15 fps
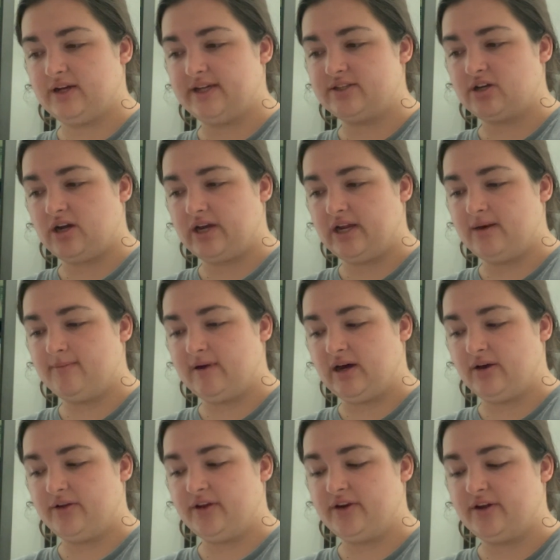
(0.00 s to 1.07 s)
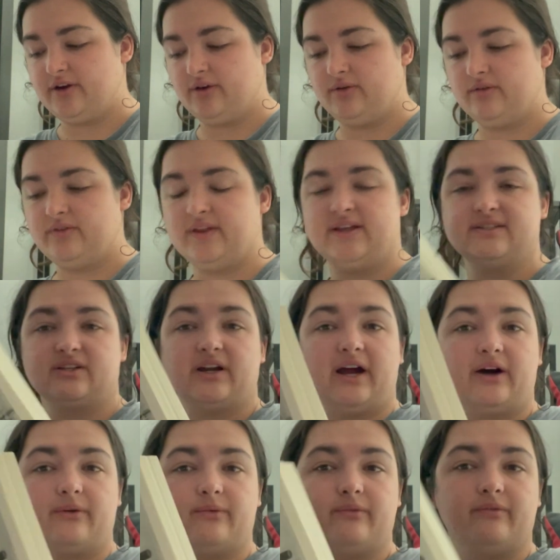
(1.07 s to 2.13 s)
talking about, these are
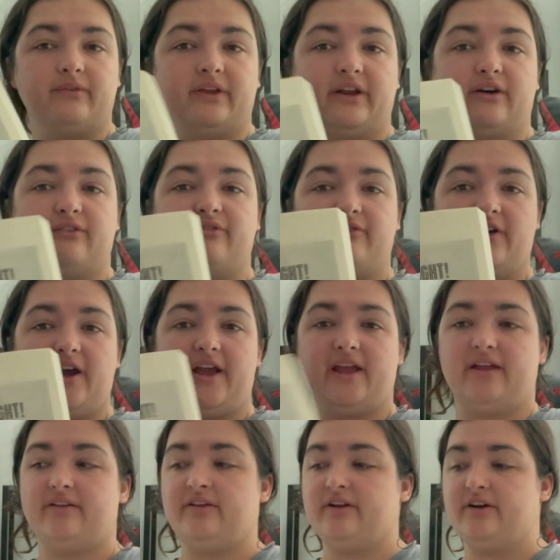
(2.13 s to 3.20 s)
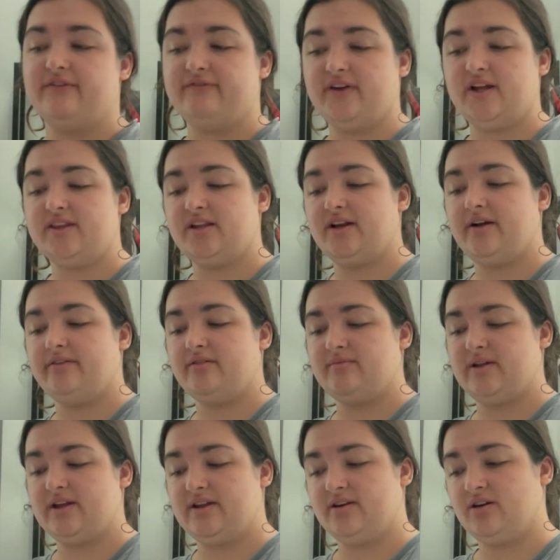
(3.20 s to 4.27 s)
how, fight the
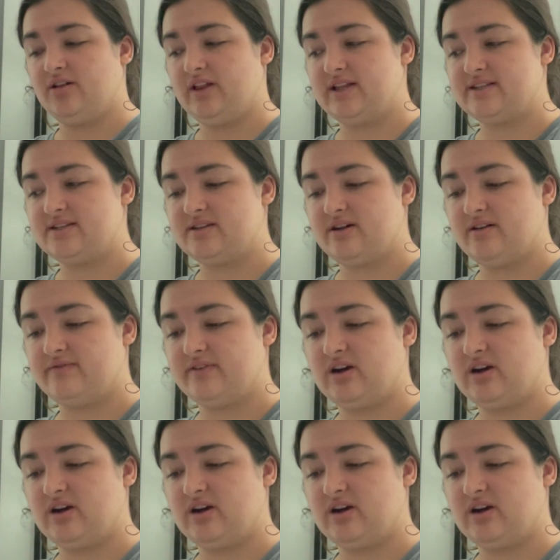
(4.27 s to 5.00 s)
government and all that stuff.